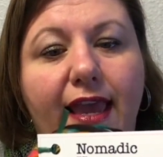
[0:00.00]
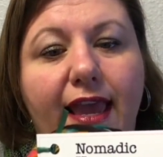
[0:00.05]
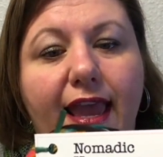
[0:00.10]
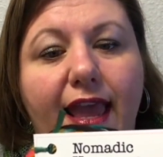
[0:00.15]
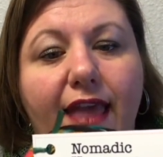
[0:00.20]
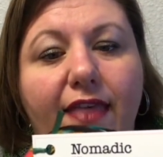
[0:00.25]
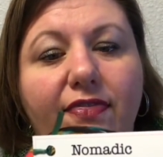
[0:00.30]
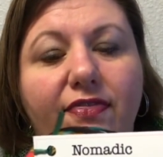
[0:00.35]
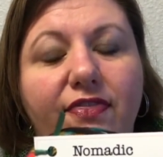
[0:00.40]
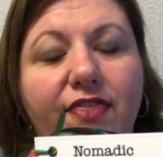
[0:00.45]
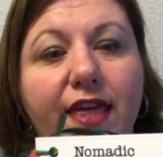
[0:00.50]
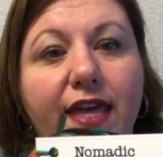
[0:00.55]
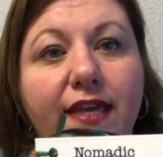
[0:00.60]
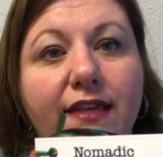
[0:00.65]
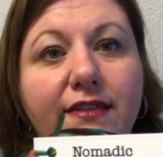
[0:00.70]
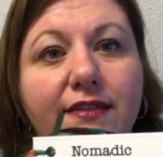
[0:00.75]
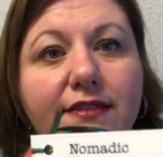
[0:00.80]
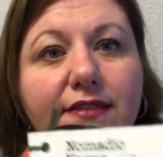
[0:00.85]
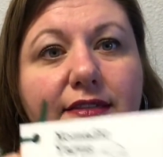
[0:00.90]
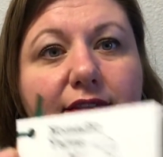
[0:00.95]
And
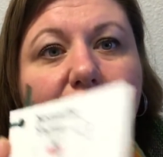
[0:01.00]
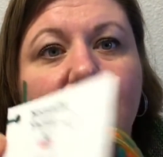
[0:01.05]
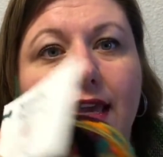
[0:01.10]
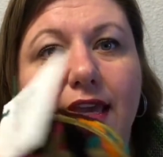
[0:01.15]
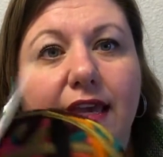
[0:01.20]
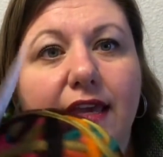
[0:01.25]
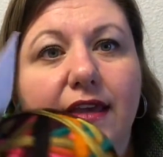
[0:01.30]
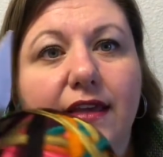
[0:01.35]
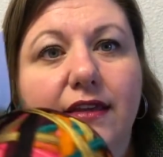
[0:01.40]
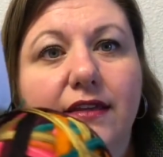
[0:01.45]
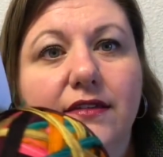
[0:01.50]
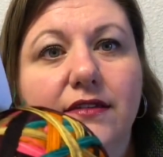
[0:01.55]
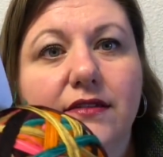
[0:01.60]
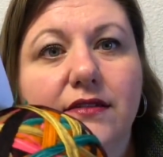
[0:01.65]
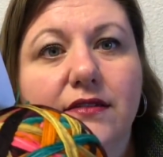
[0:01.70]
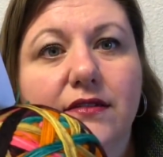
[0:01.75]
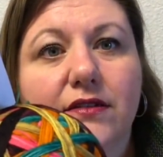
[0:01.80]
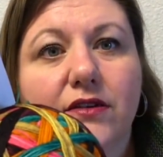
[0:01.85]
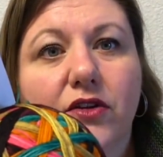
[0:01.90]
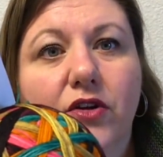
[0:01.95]
this
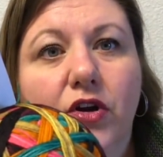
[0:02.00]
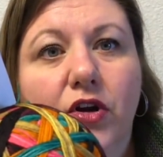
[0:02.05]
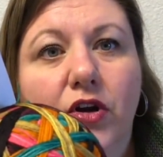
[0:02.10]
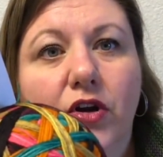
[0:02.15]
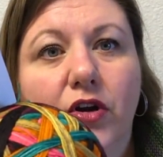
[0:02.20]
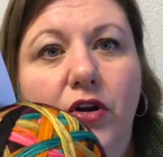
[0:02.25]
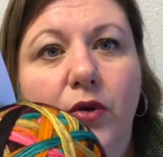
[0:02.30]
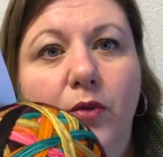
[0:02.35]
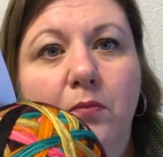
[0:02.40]
is her